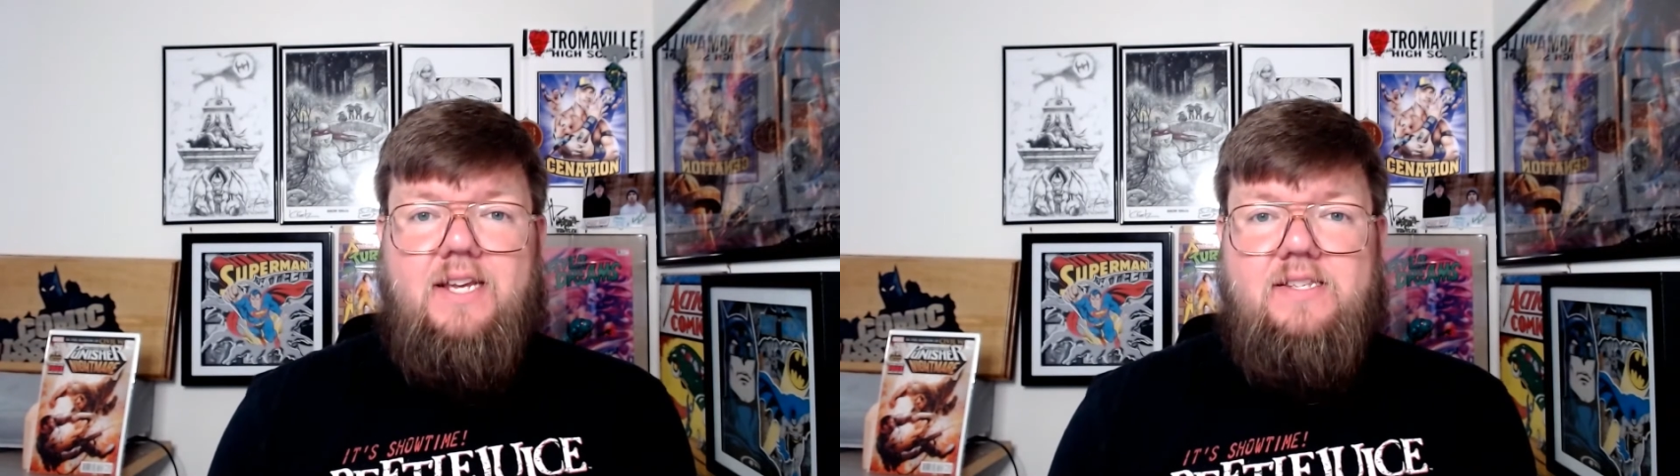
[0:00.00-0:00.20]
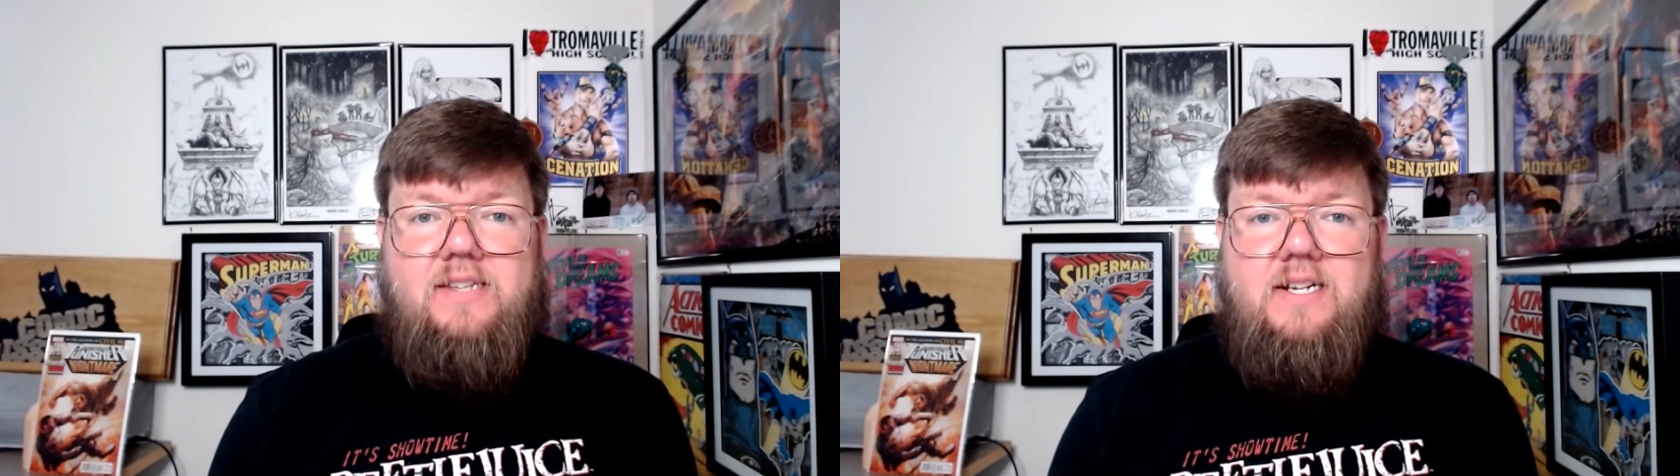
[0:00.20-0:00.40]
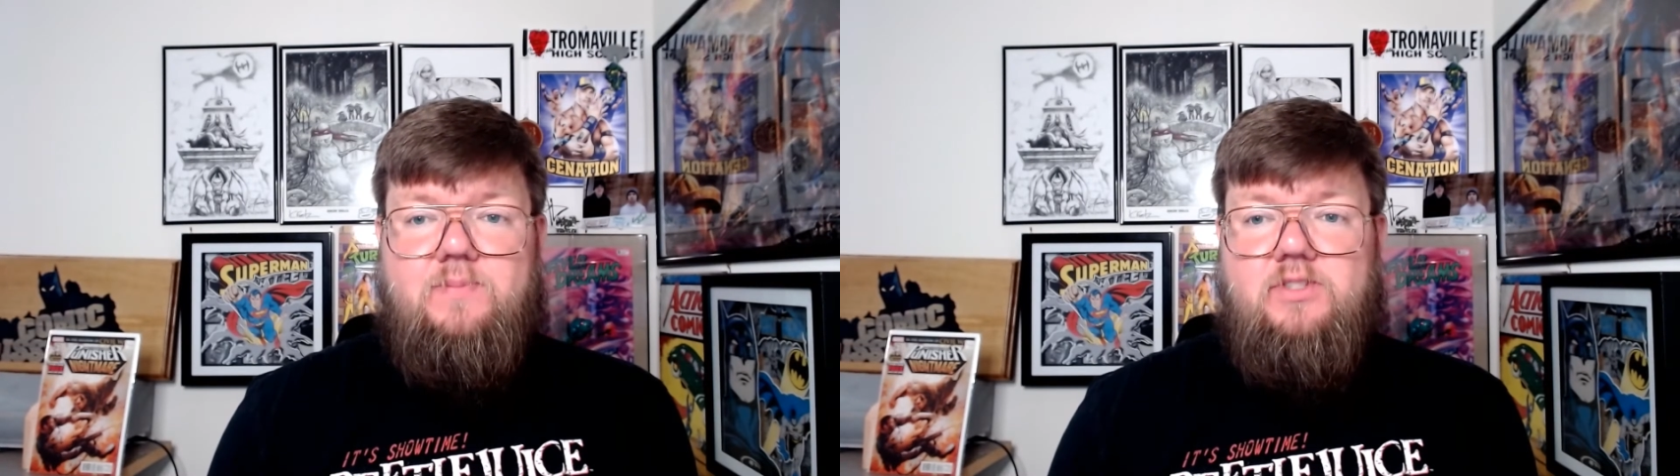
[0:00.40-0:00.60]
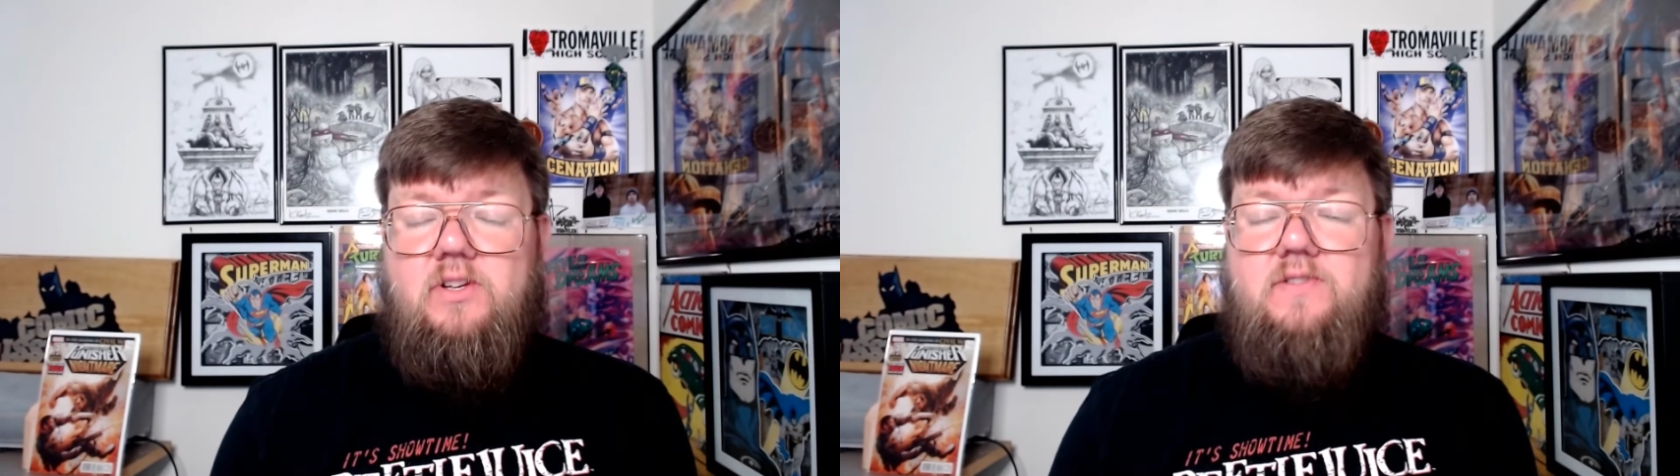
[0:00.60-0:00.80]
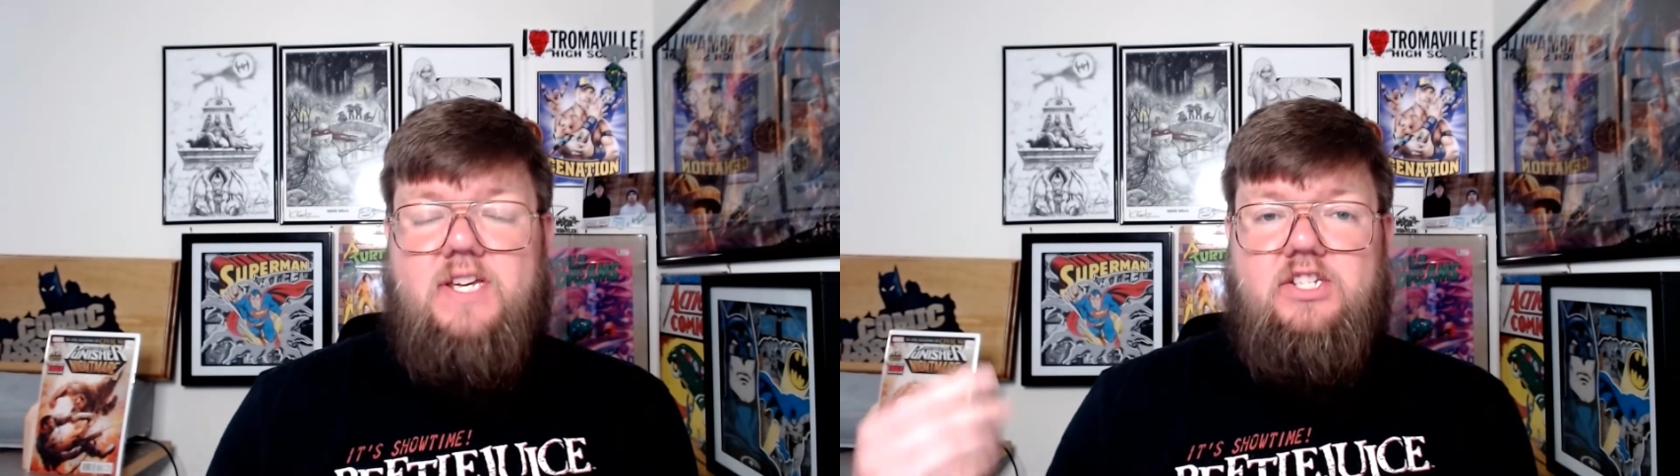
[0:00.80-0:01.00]
a setup so
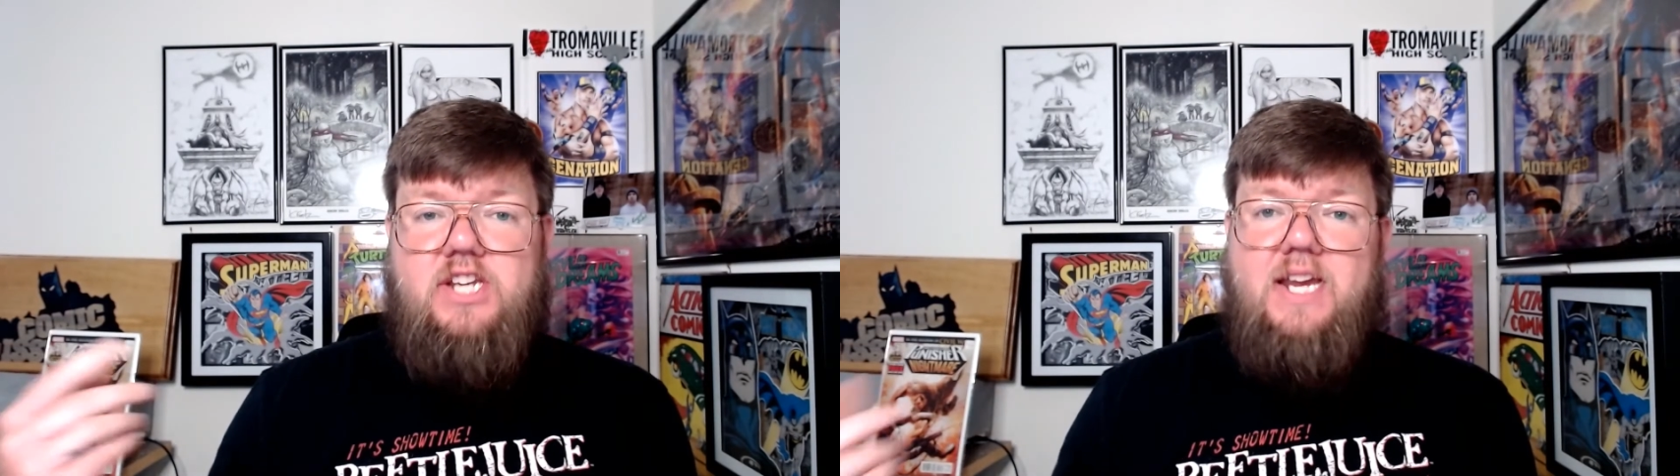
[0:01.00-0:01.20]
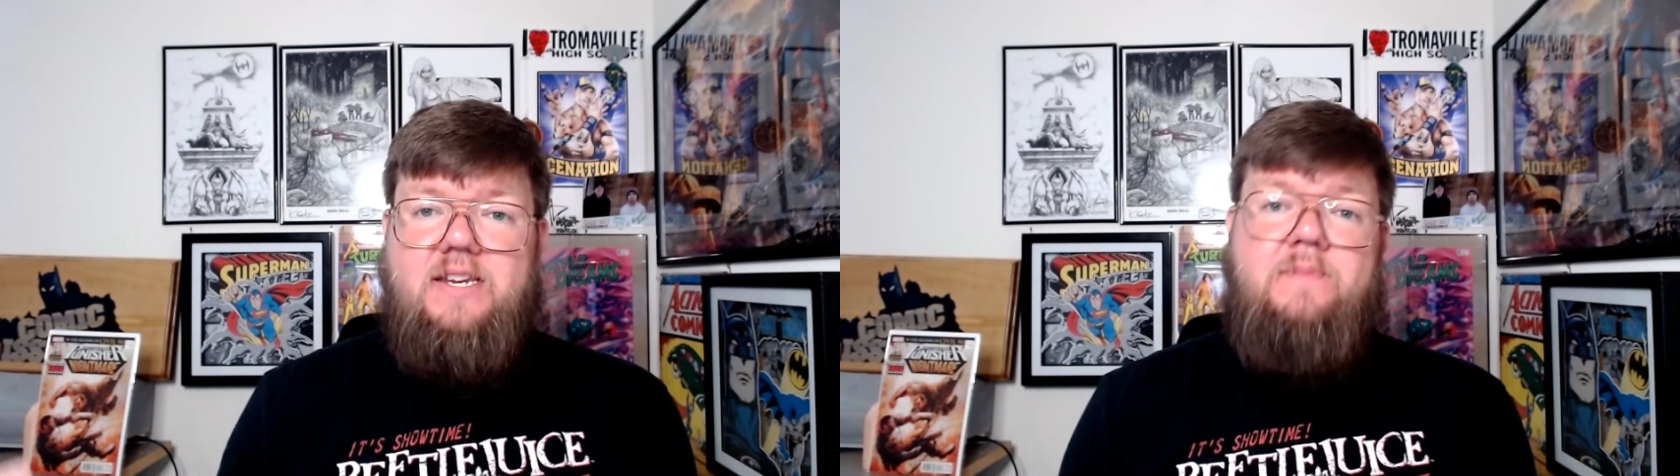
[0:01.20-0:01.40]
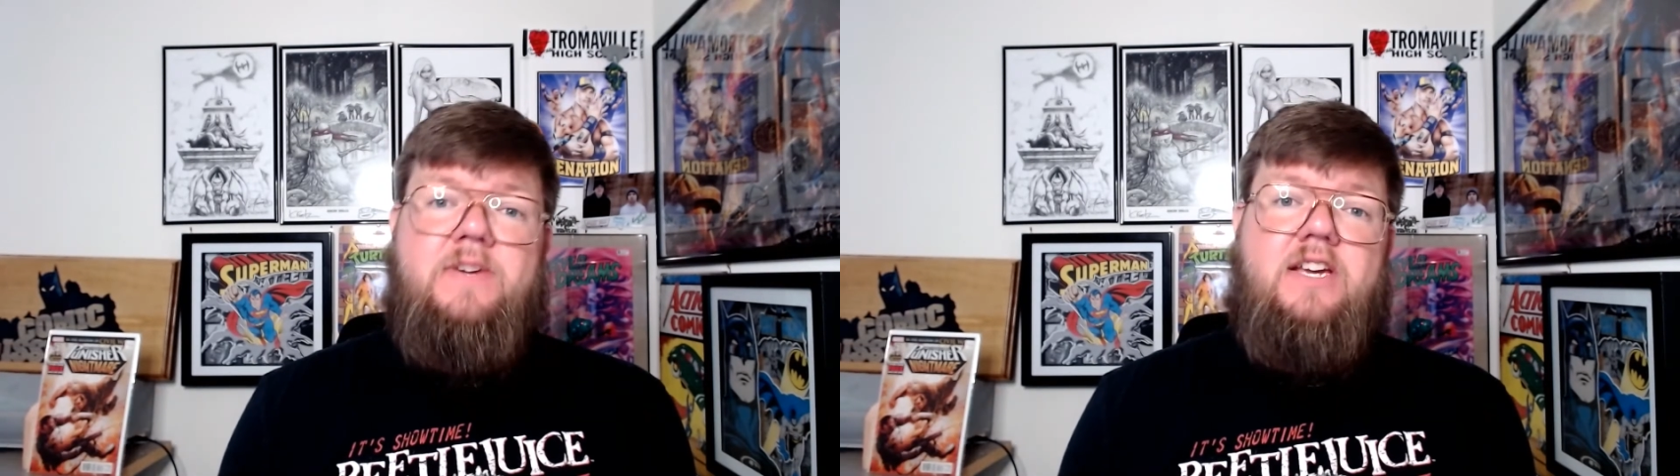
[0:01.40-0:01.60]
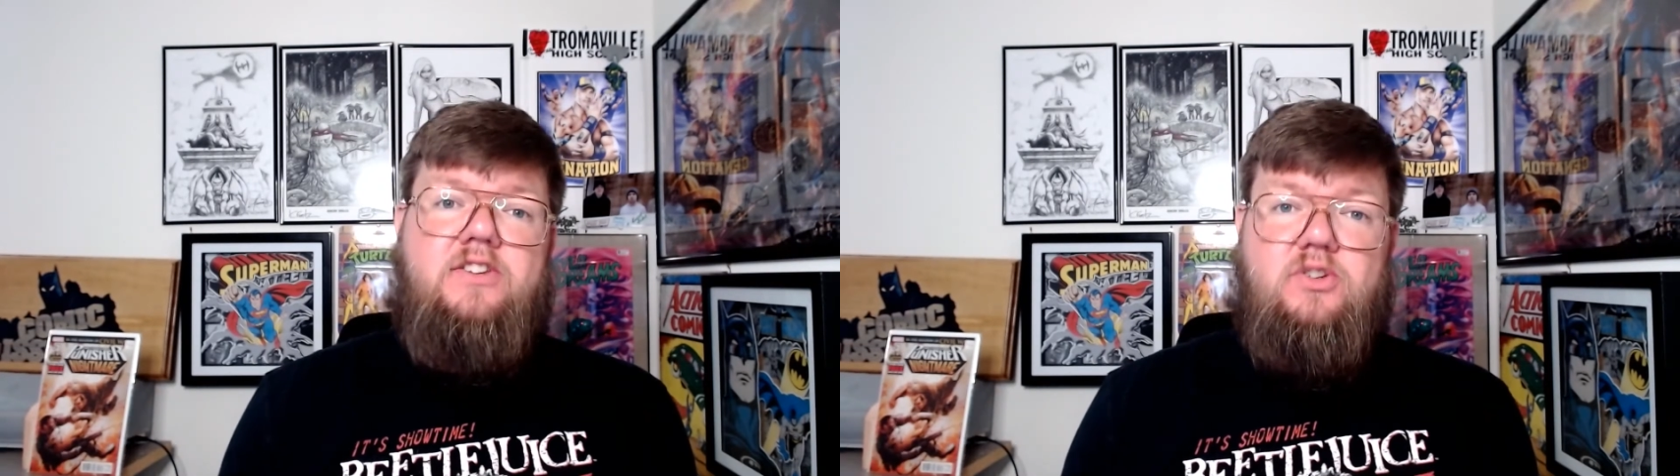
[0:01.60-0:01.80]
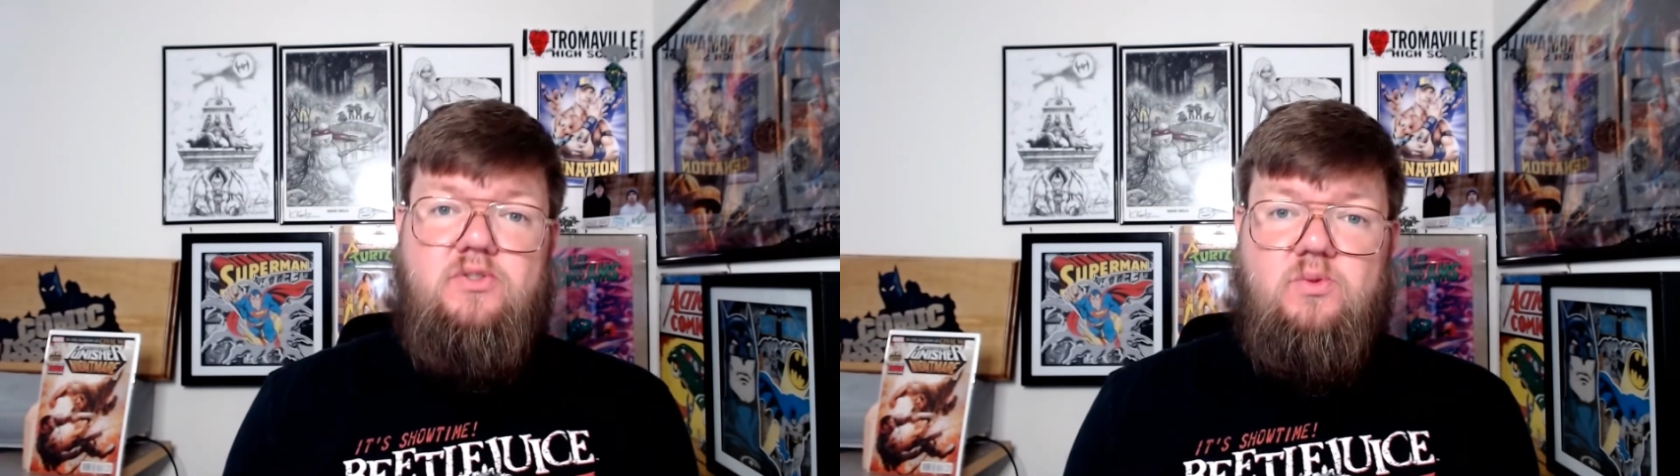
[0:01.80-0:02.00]
that Jake Neiman can do the